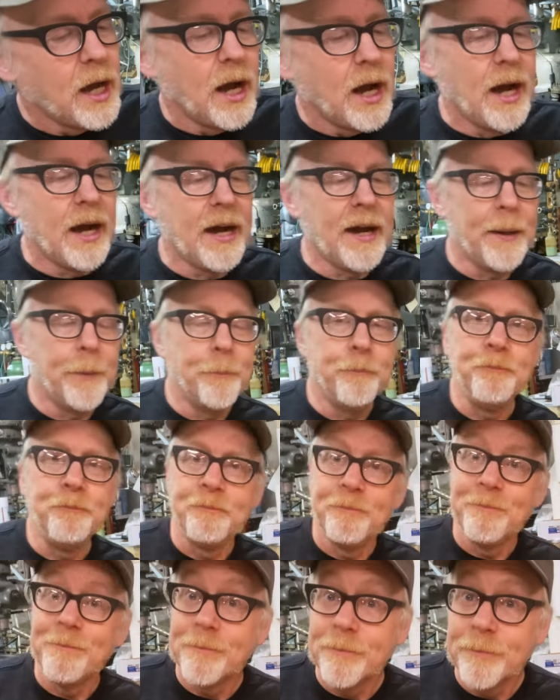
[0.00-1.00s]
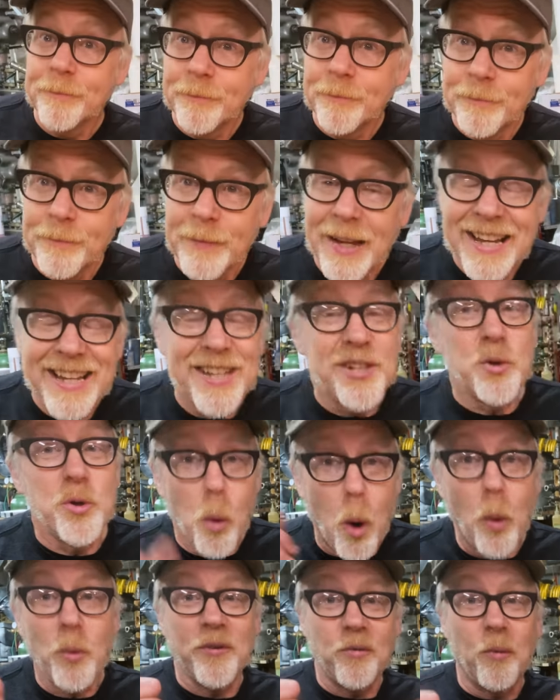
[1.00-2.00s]
Um,
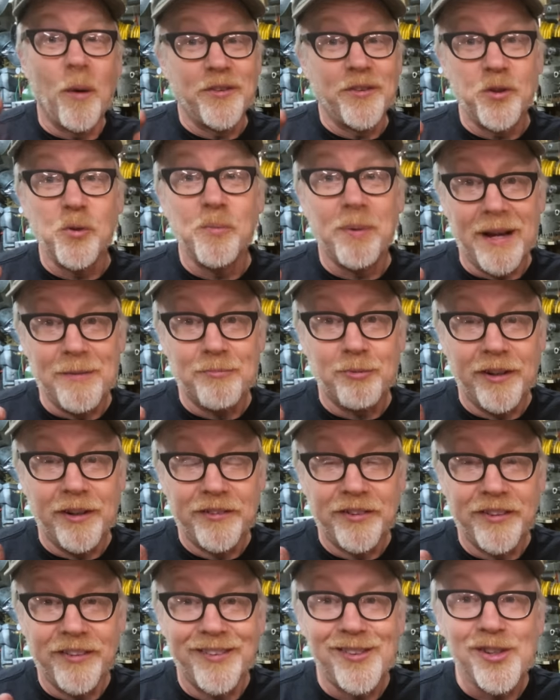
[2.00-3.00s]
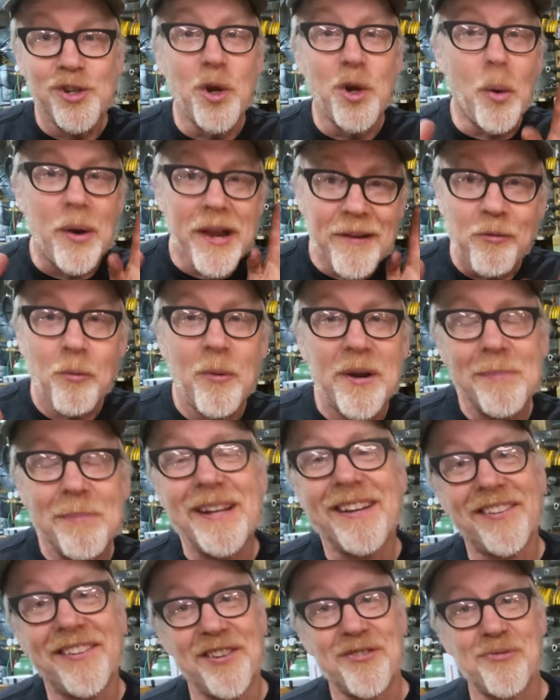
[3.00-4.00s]
you always want two pipe wrenches. You don't ever want to be
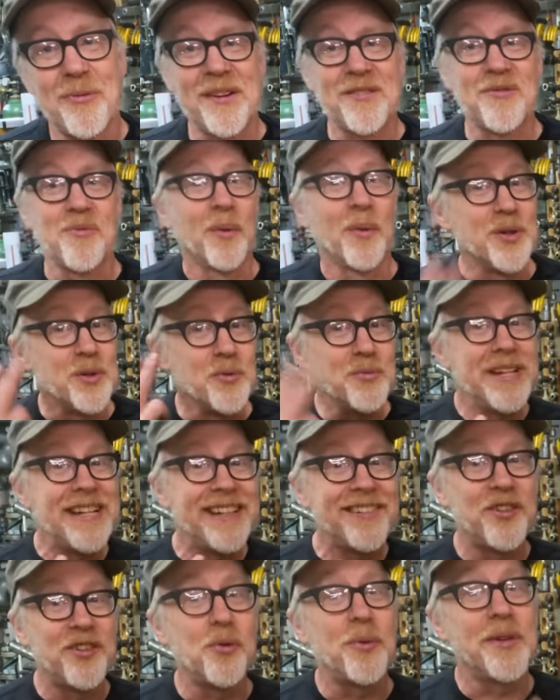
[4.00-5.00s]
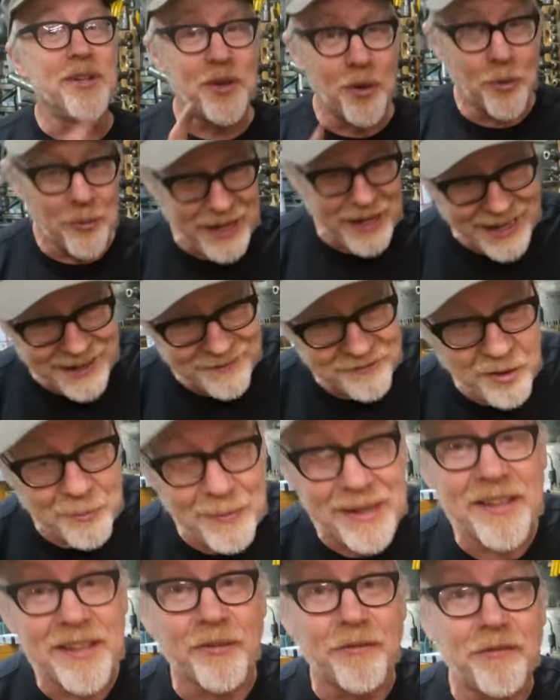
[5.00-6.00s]
in a situation where you need two and you don't have them,
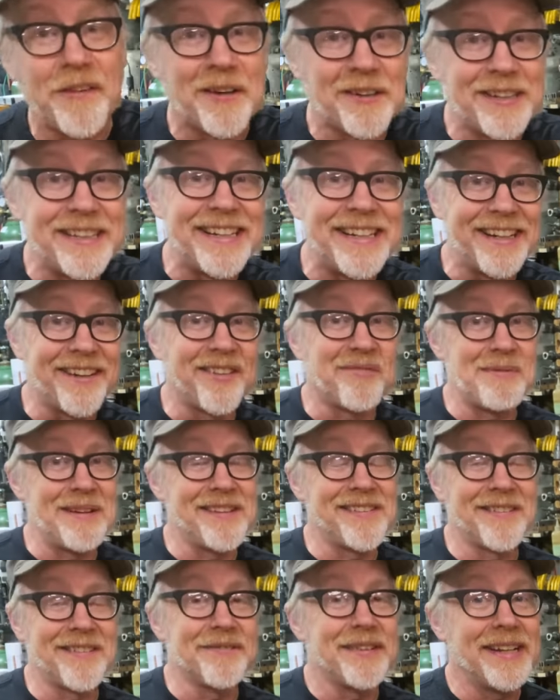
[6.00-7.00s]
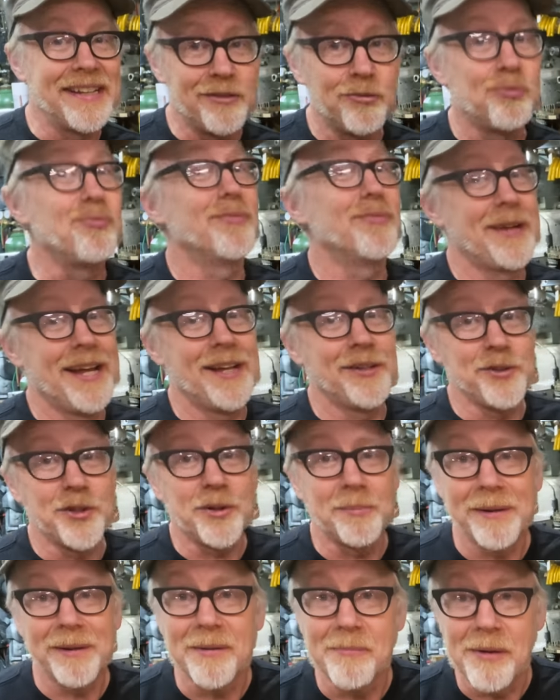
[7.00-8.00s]
and they're fairly inexpensive. And hell, you
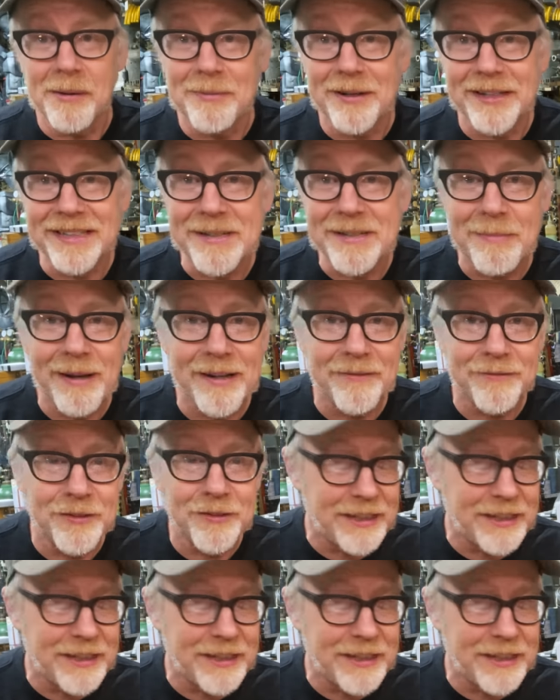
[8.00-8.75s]
can pick them up on eBay for